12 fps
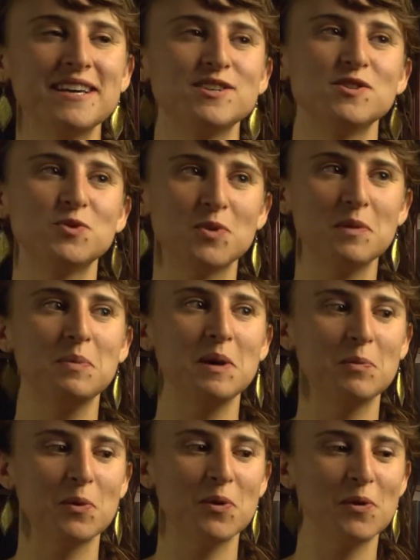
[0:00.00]
just greet
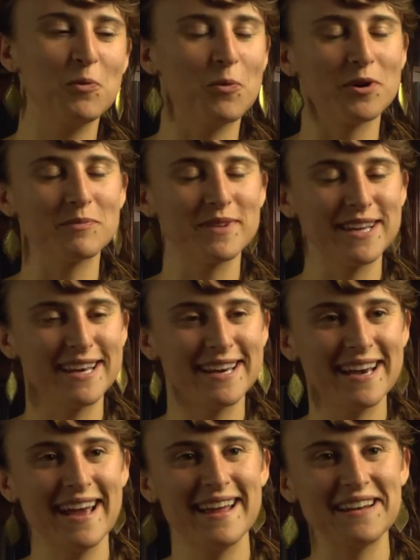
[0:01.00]
people
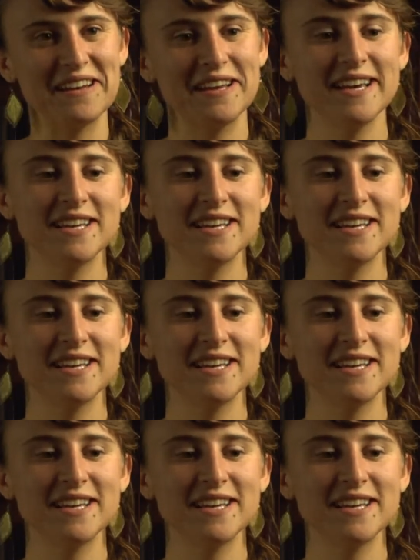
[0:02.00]
warmly and